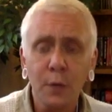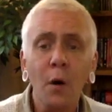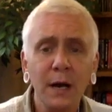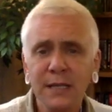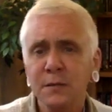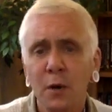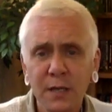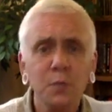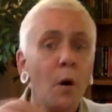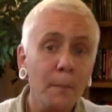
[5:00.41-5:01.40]
why
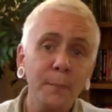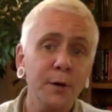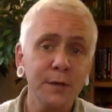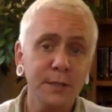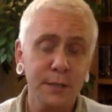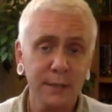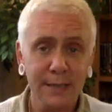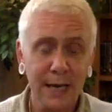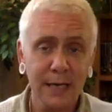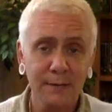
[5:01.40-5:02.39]
does one person
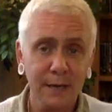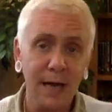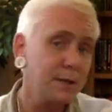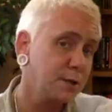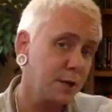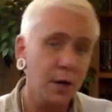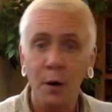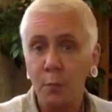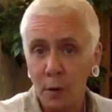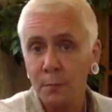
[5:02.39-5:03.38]
get liver cancer
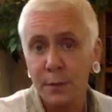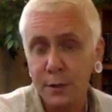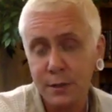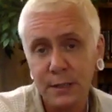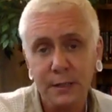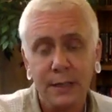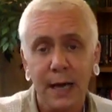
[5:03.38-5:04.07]
and one person